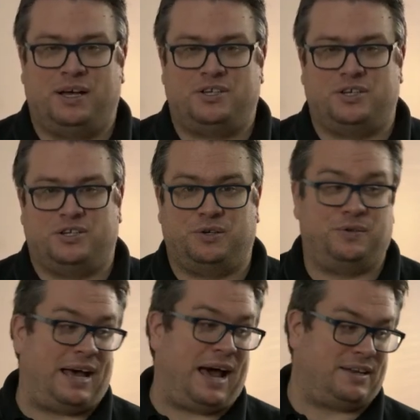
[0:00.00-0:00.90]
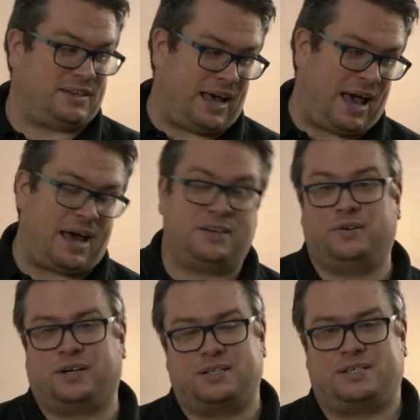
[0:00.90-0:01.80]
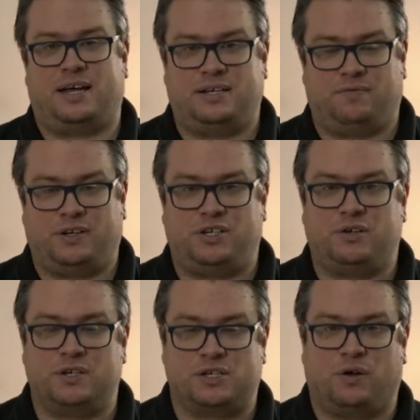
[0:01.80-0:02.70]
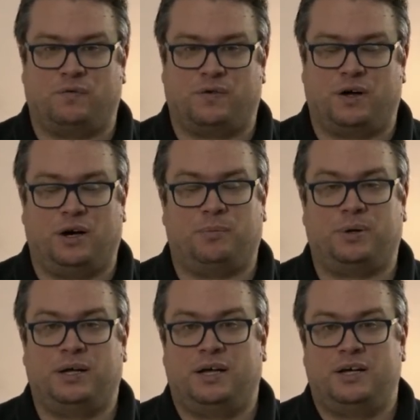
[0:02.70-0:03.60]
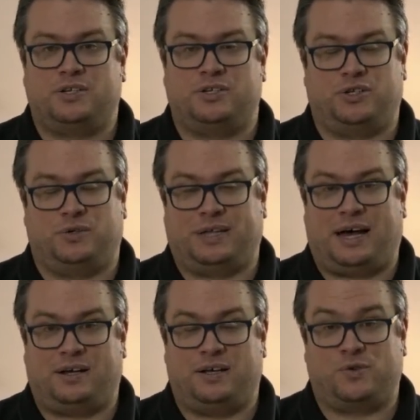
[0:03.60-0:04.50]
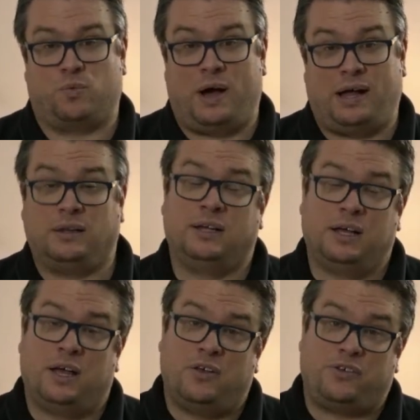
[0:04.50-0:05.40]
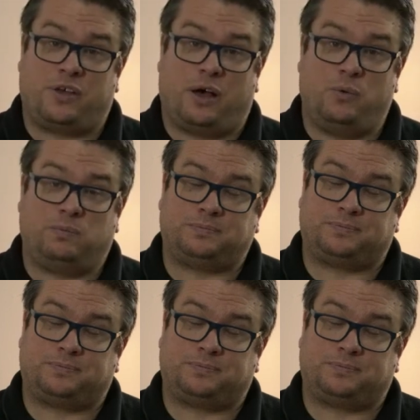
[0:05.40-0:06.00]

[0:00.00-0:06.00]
to do that, and you can set DaVinci Resolve up to do that as well. So